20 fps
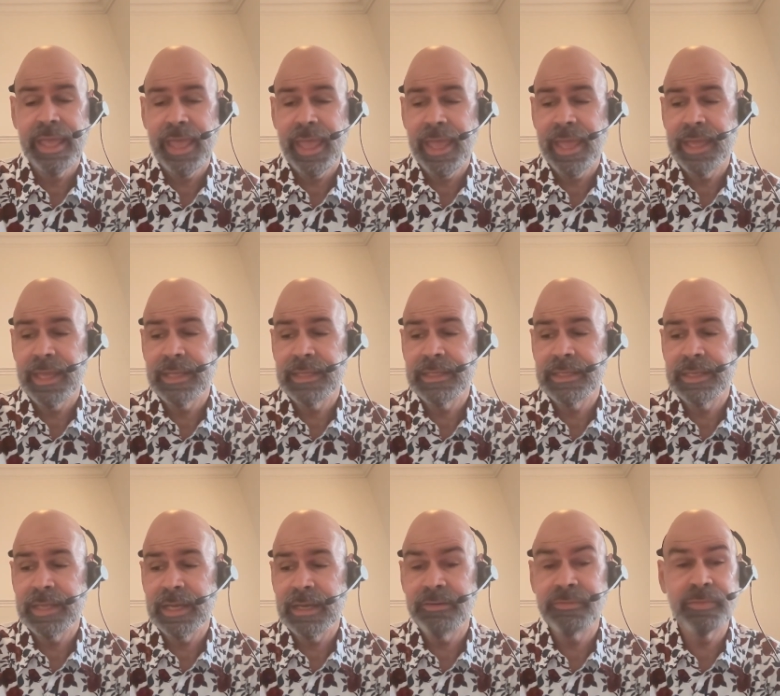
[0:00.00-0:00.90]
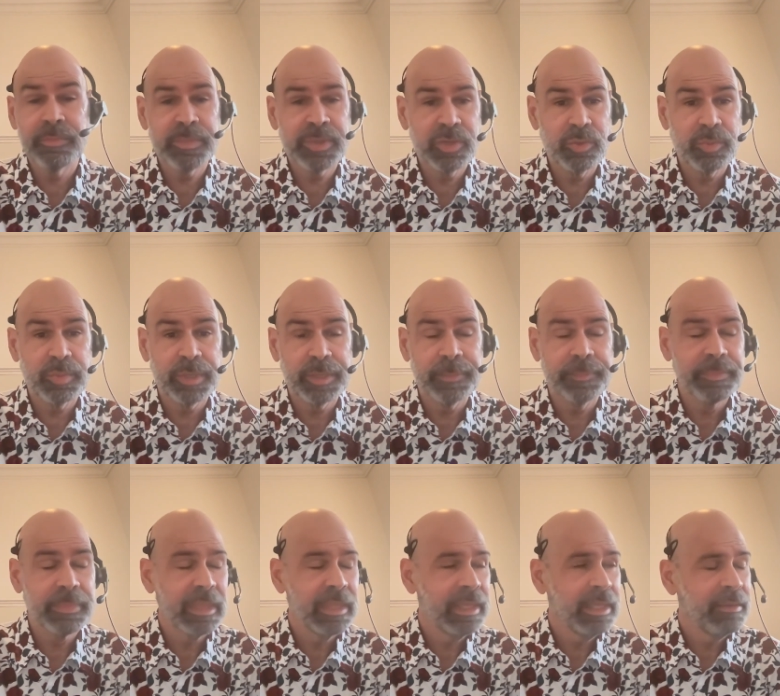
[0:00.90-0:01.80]
and from Cuba.
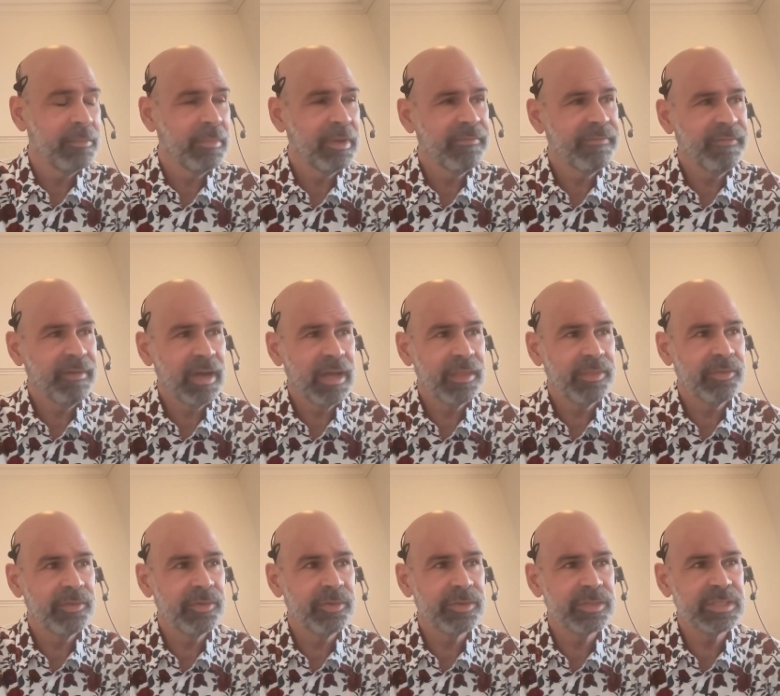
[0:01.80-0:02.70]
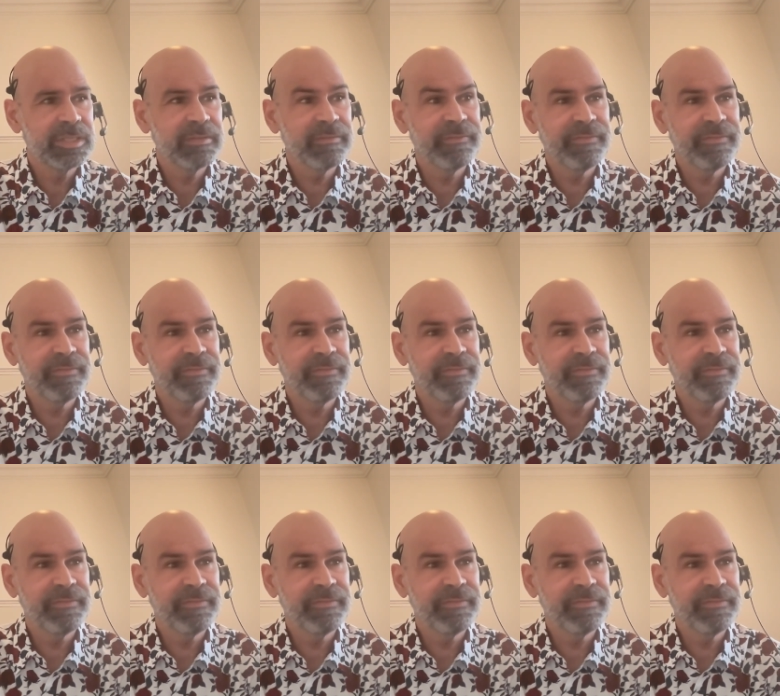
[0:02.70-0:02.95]
My father's